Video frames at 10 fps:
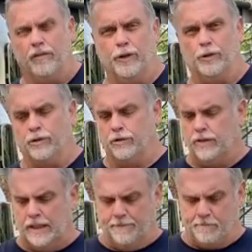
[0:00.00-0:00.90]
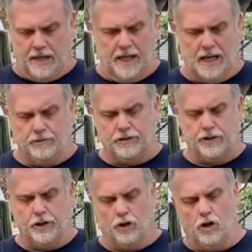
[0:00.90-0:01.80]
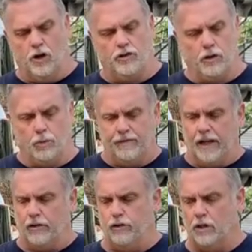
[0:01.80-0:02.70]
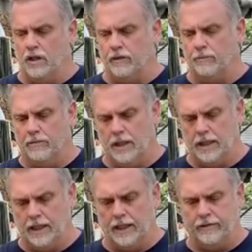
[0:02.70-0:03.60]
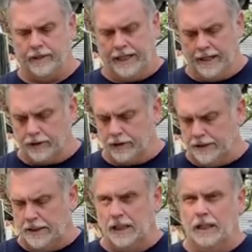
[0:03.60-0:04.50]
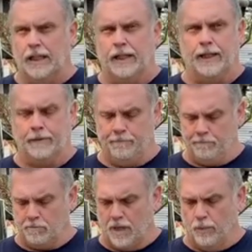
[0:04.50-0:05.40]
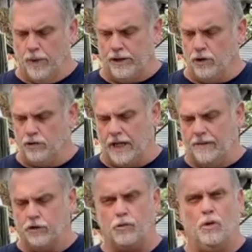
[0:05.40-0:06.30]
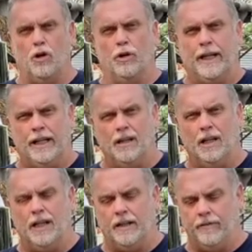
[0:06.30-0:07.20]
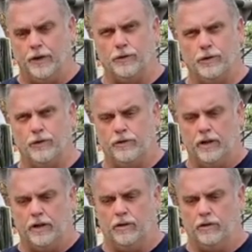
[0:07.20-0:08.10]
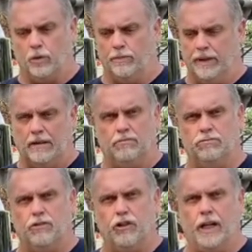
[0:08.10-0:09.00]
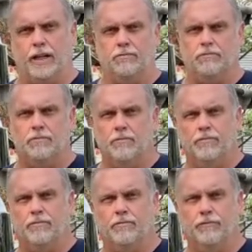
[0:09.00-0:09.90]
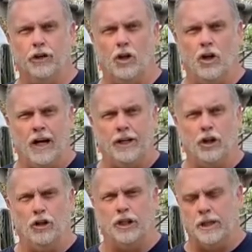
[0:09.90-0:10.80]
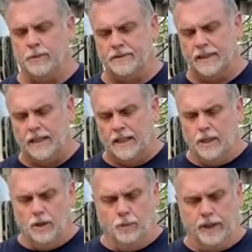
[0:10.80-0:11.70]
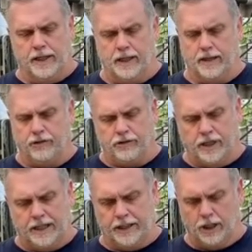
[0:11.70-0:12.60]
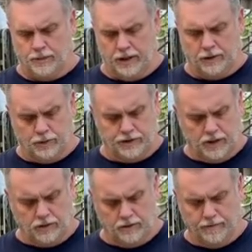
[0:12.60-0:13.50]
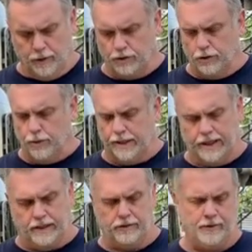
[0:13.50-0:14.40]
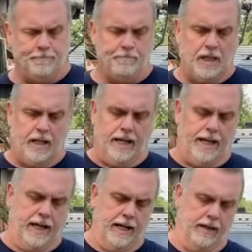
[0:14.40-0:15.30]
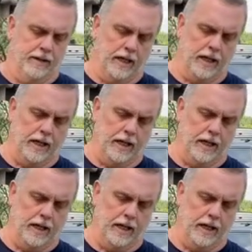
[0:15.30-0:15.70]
filters, and obviously they're larger. We've got two of them together. We used to have the smaller inline filters, the sort of big, giant, foot-long hot dog looking ones. We decided to go with these. We saw some folks doing this, and